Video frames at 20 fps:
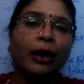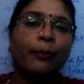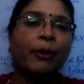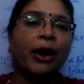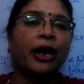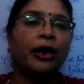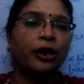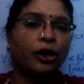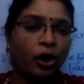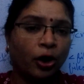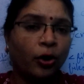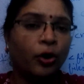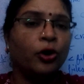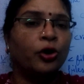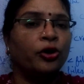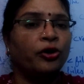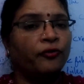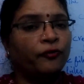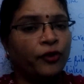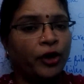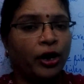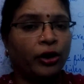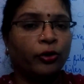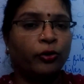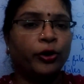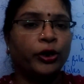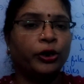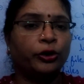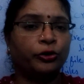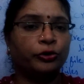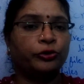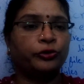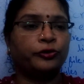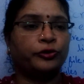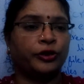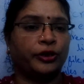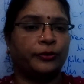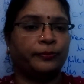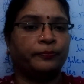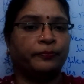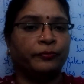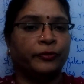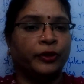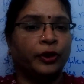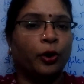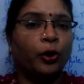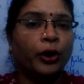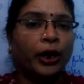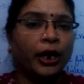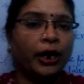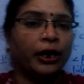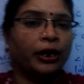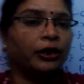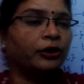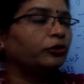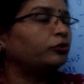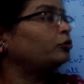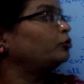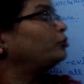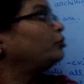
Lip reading: command now we are going to see. Okay, so